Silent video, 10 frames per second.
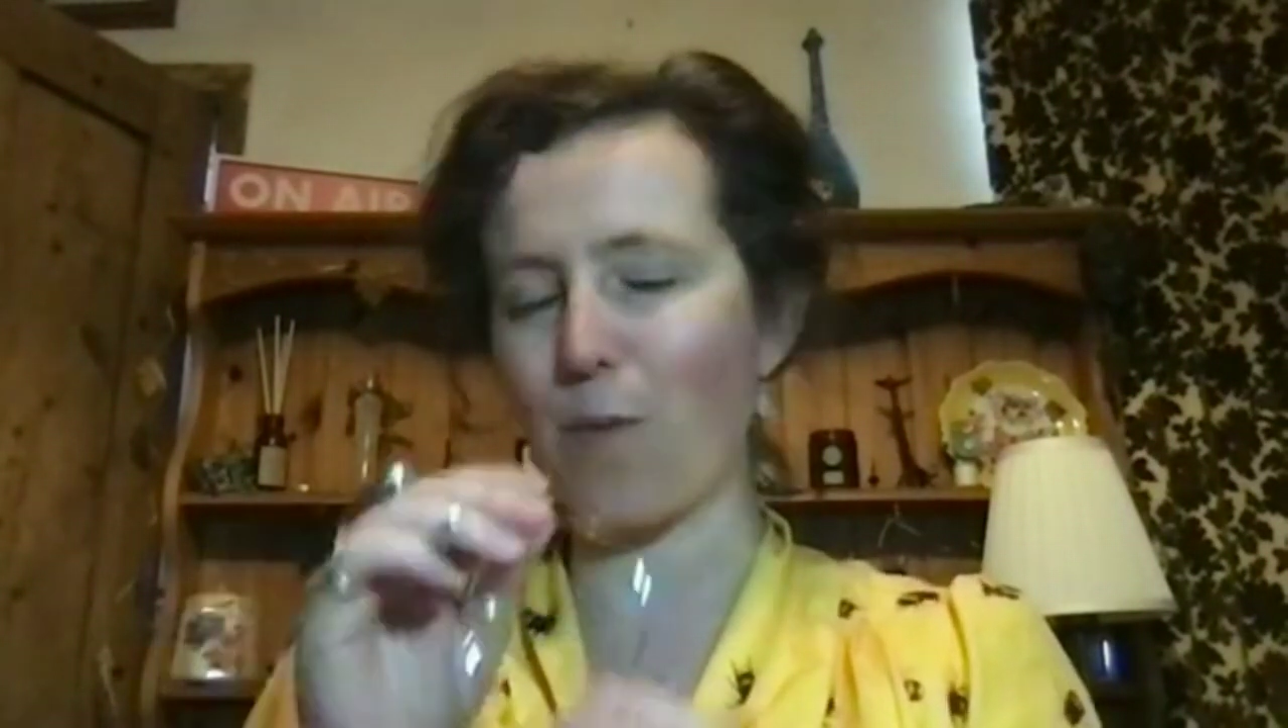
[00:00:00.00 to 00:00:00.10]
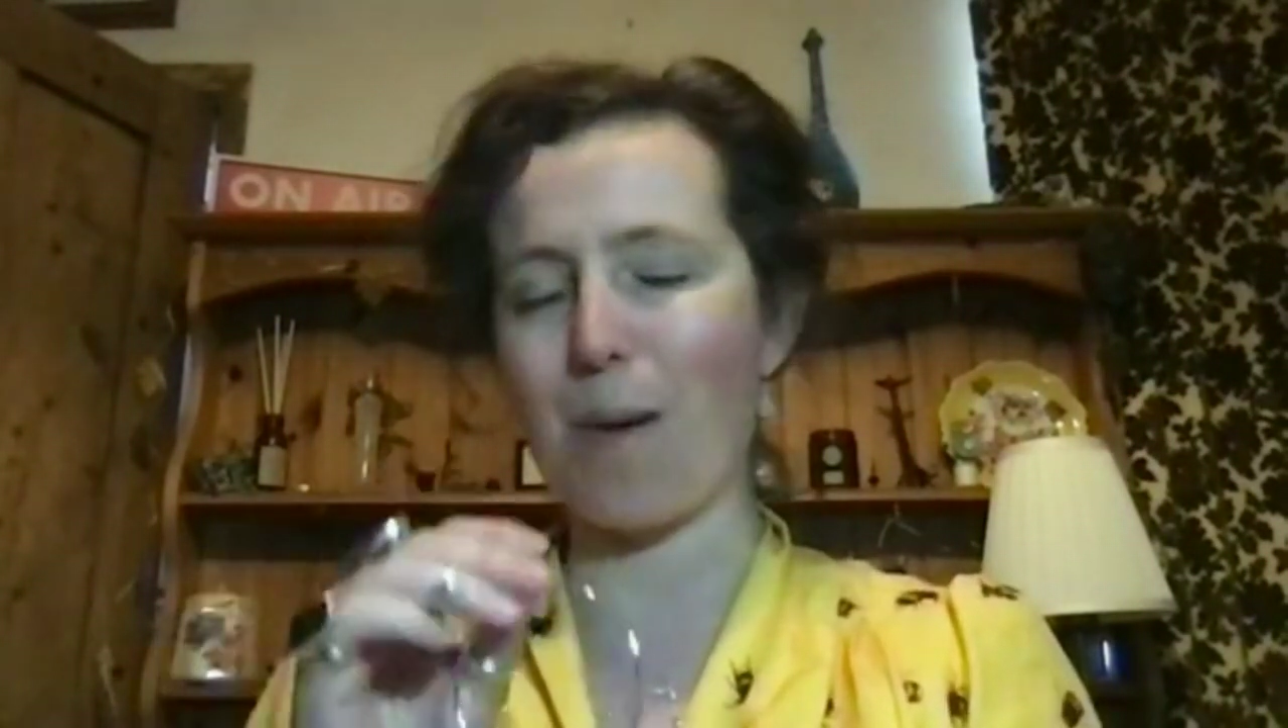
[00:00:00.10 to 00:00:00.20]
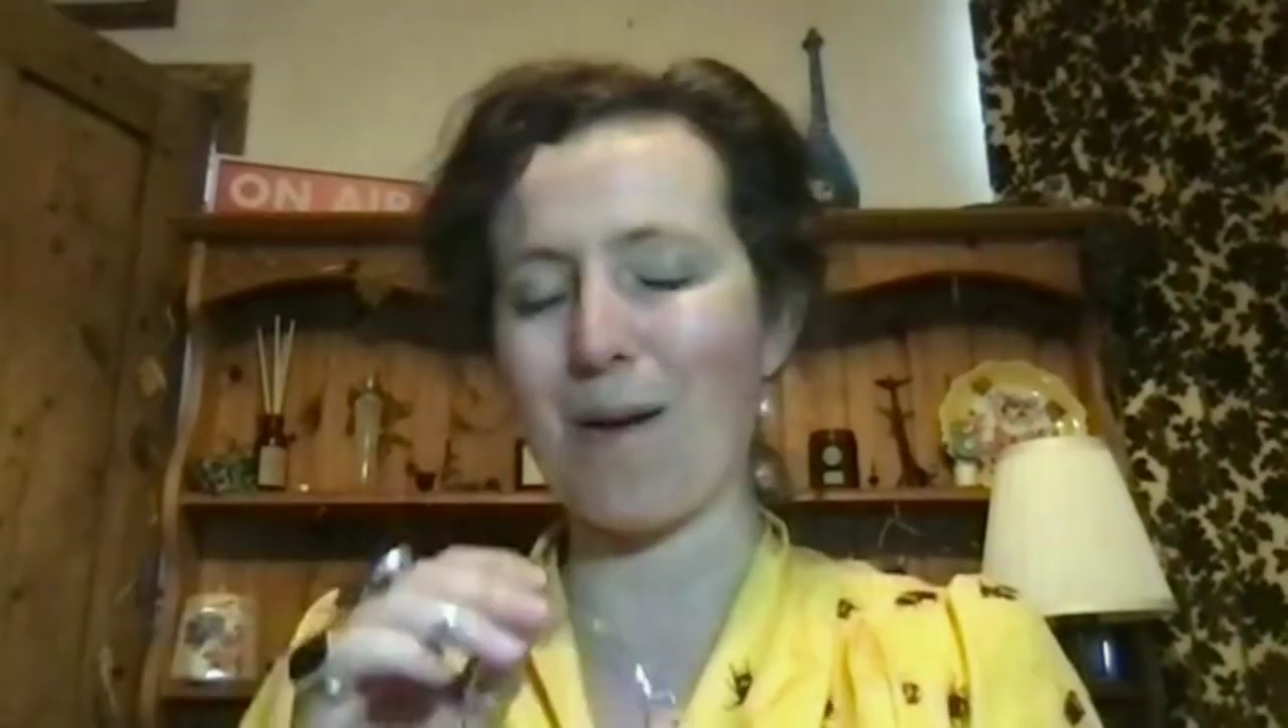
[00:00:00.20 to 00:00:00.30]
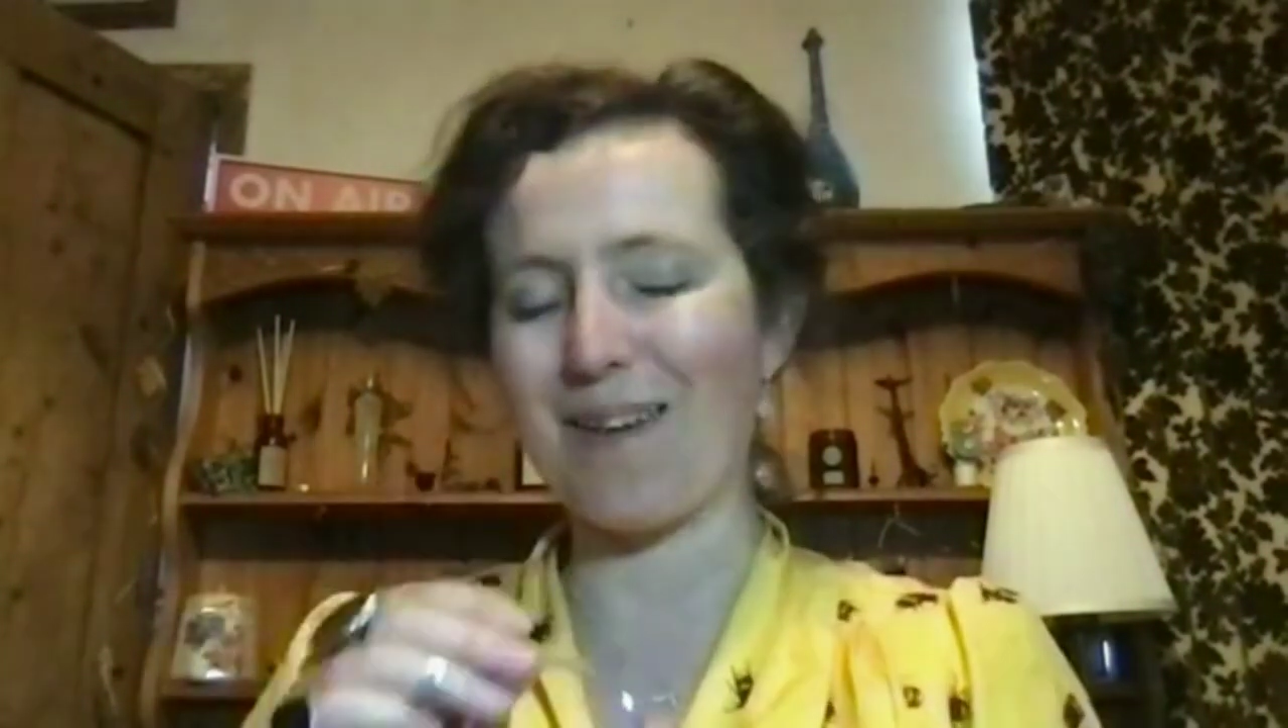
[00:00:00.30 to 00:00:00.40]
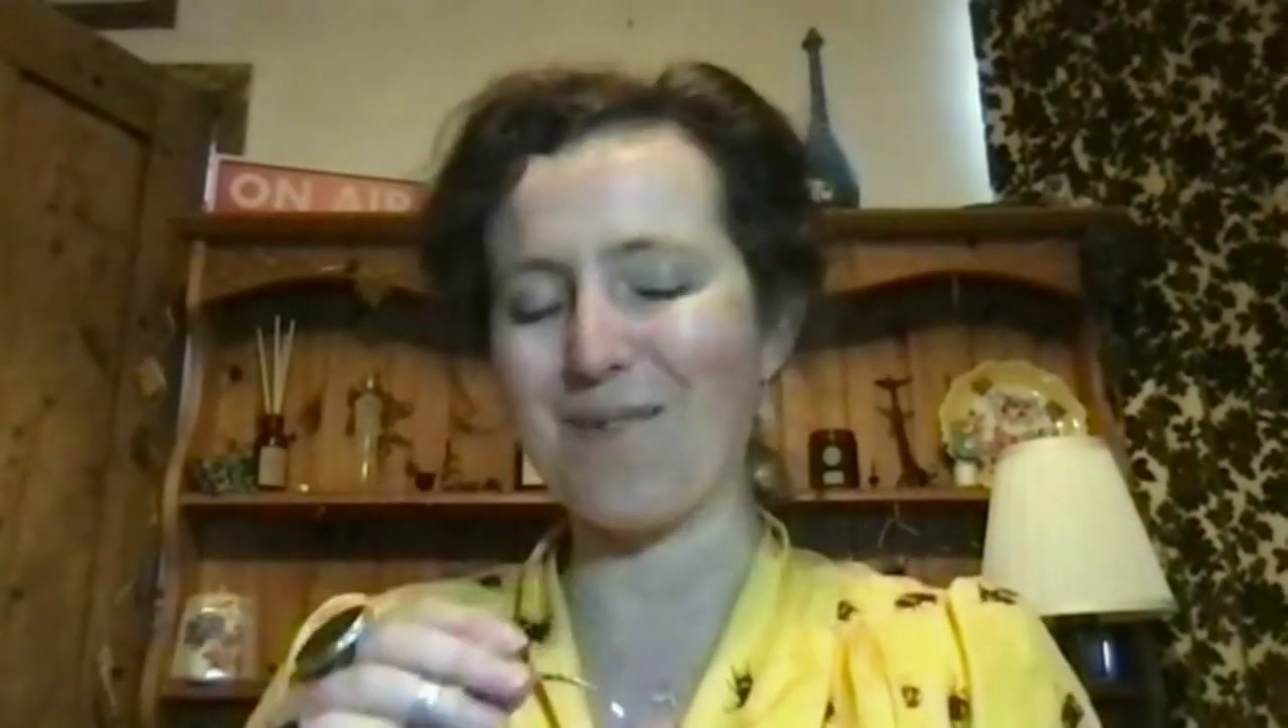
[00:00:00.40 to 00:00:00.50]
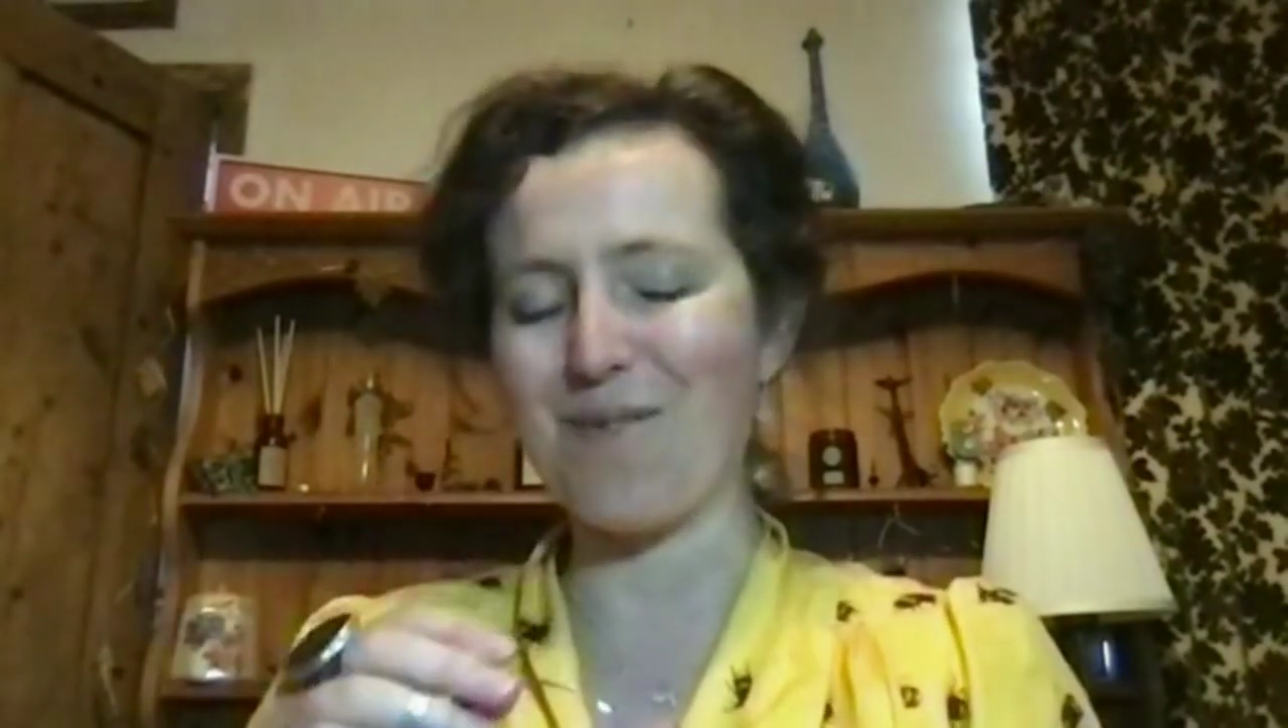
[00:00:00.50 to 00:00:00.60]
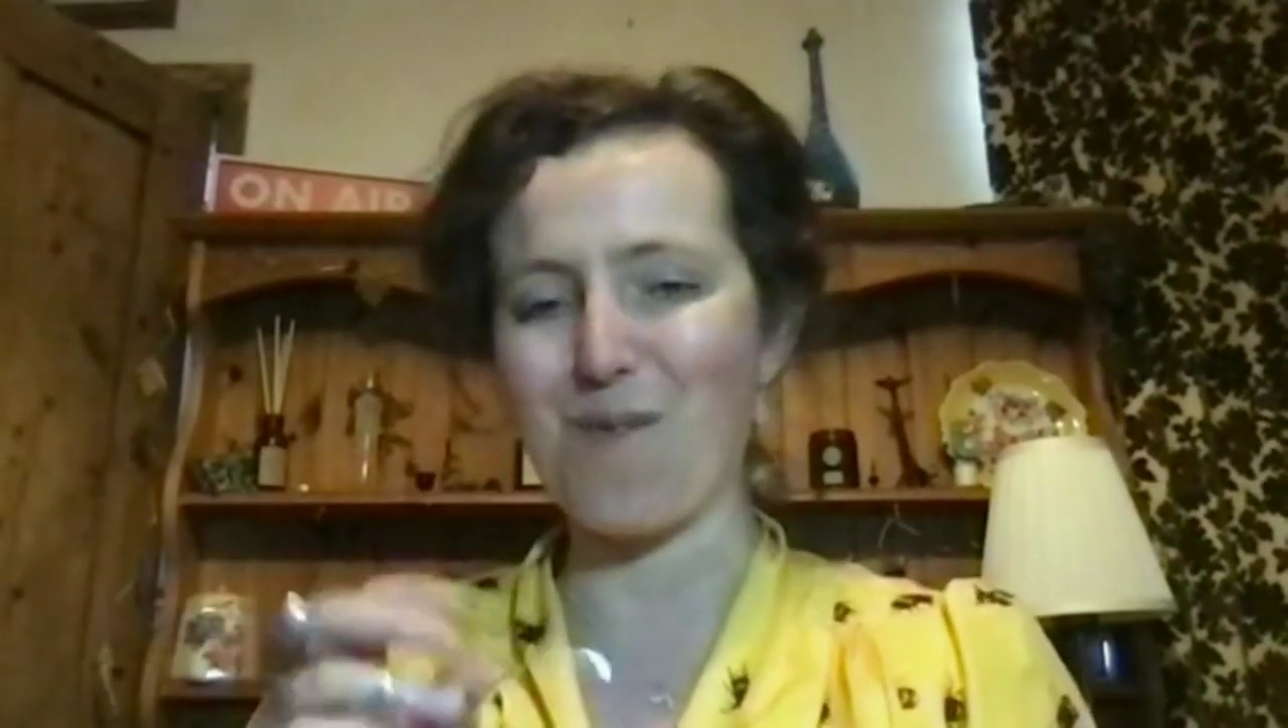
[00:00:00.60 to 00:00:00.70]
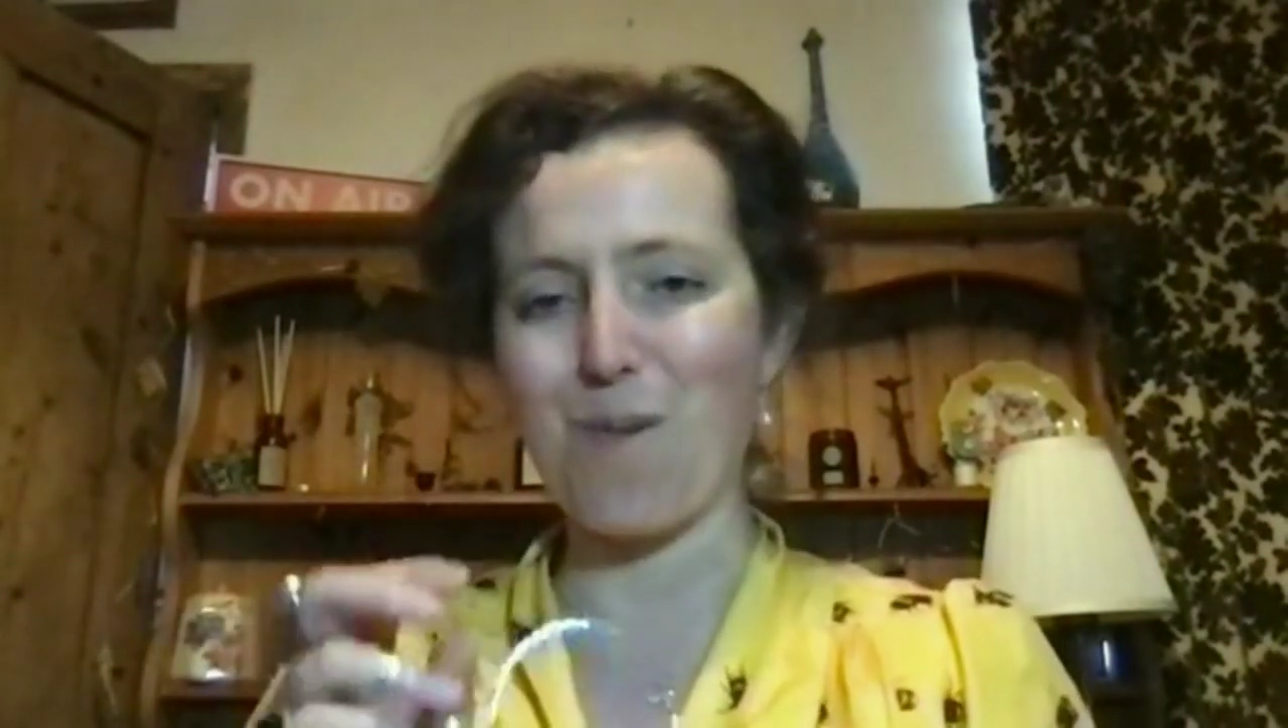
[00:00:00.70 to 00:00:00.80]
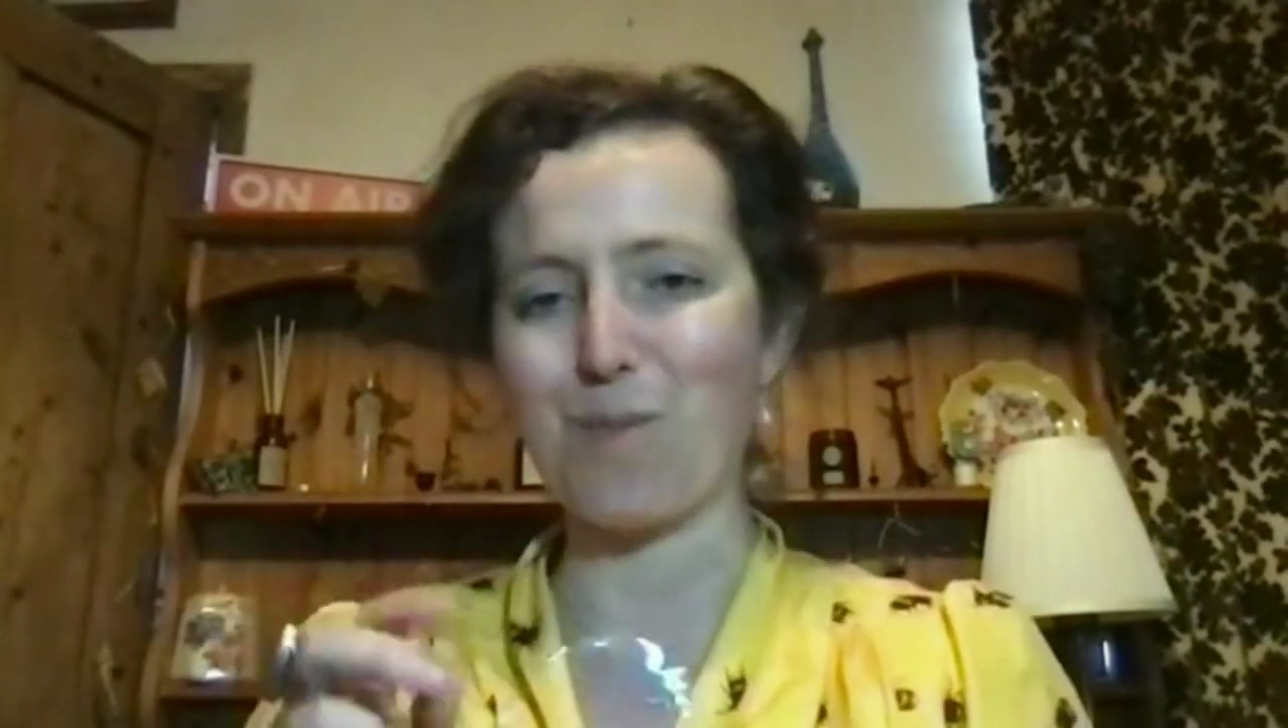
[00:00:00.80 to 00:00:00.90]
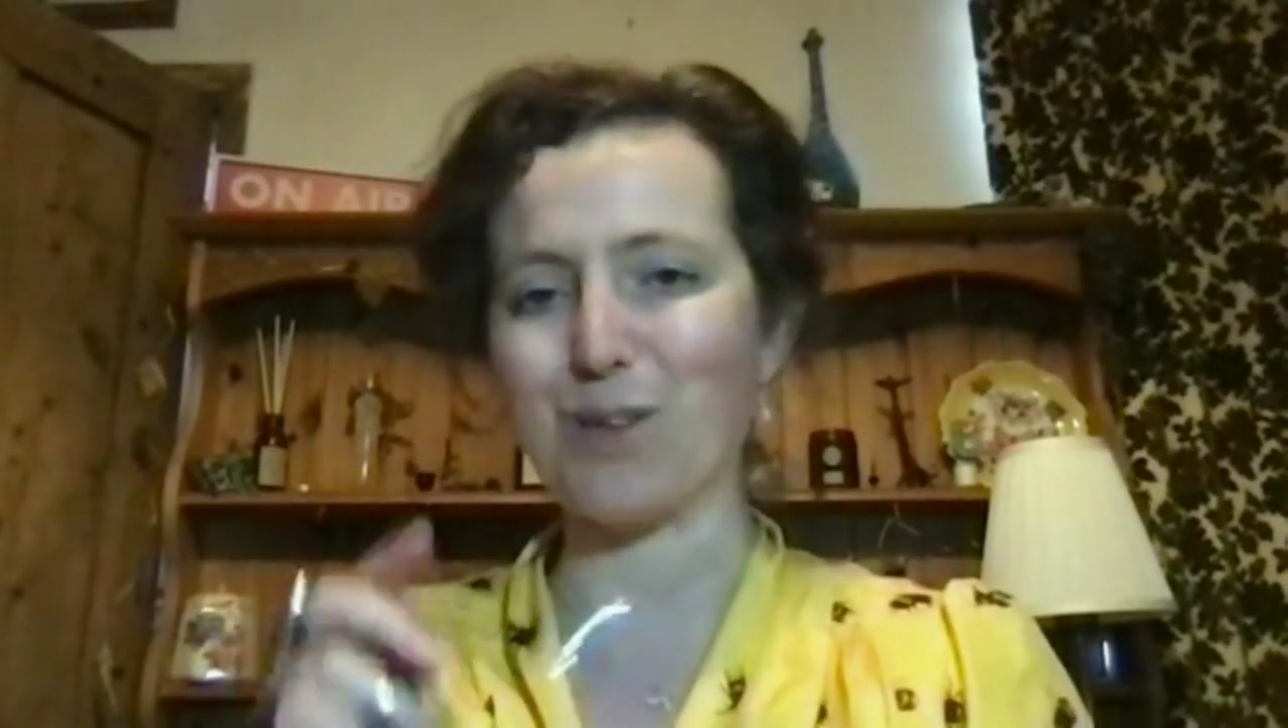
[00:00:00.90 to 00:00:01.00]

remember.